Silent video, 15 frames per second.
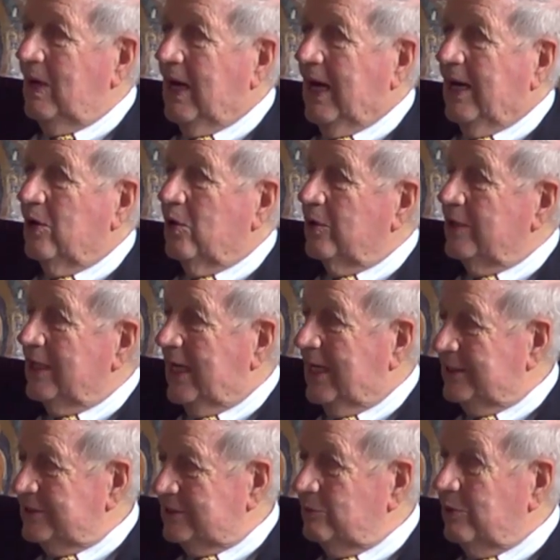I
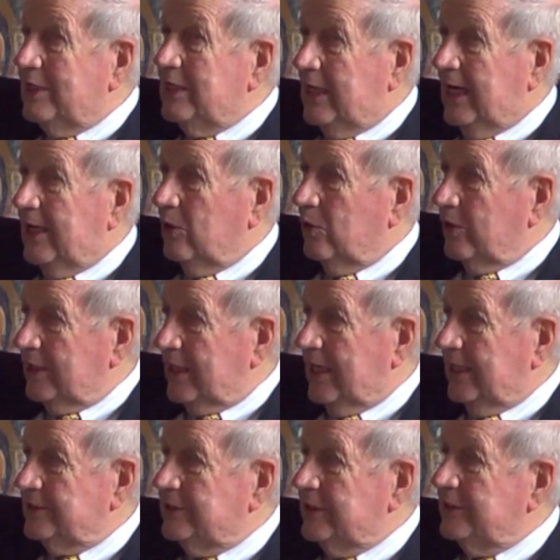organized, Wendy and I
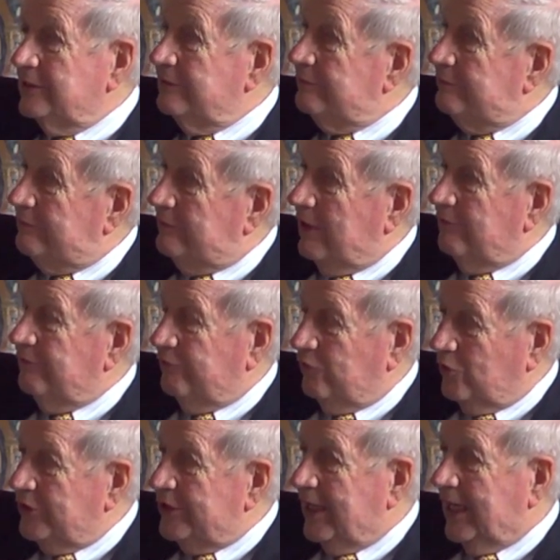organized his a
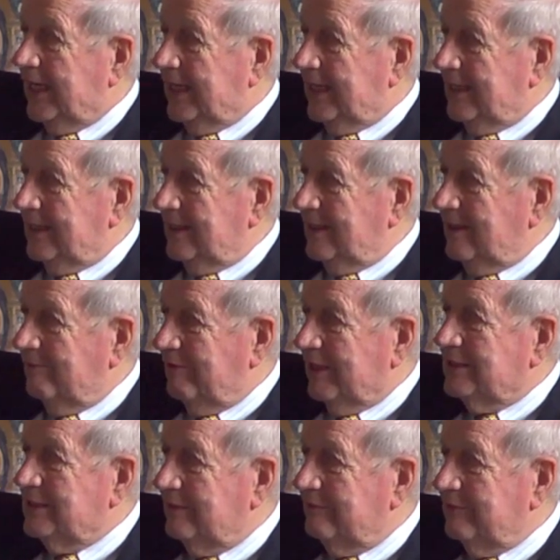full day of
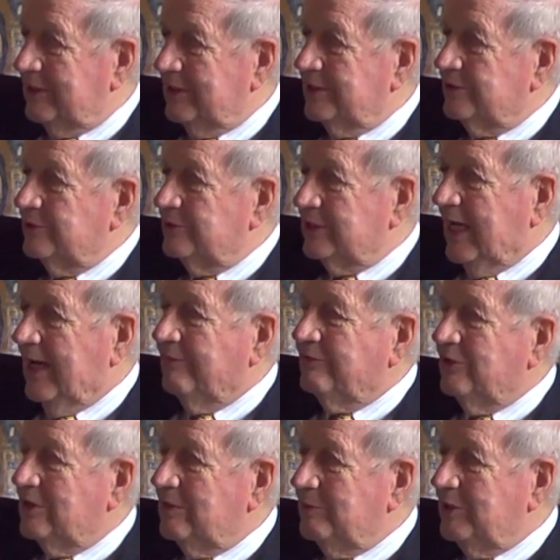activity. This was
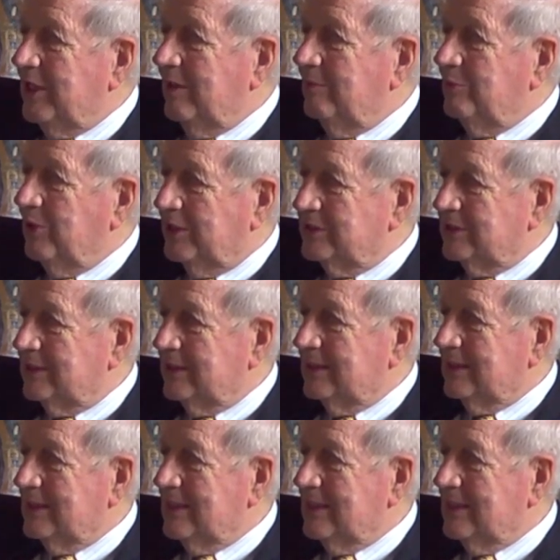after he became president.